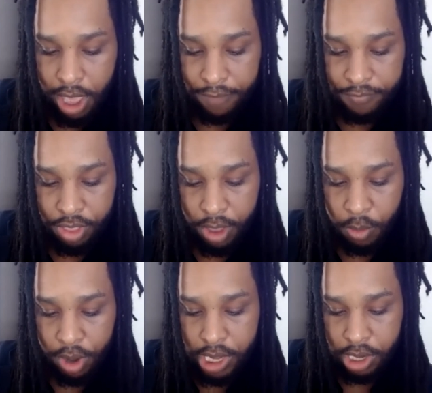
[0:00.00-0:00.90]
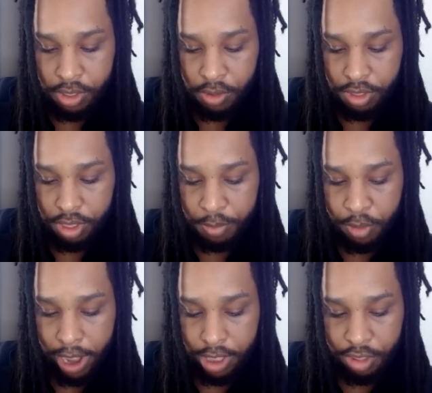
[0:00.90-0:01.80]
after they were introduced to the
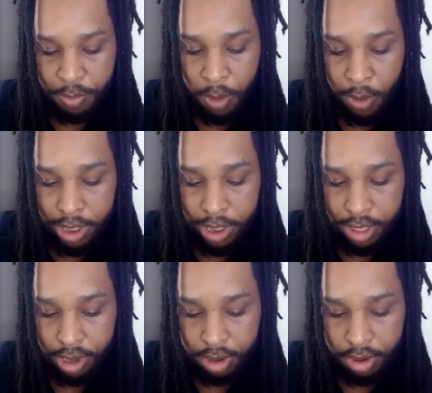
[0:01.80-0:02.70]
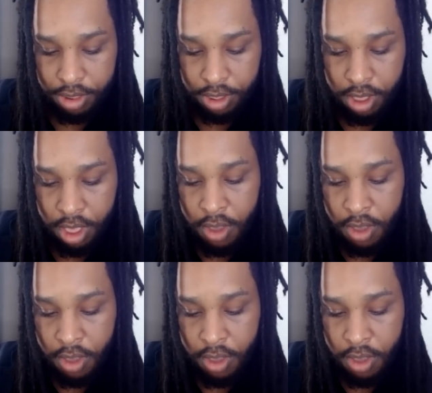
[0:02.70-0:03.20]
practice by white settlers.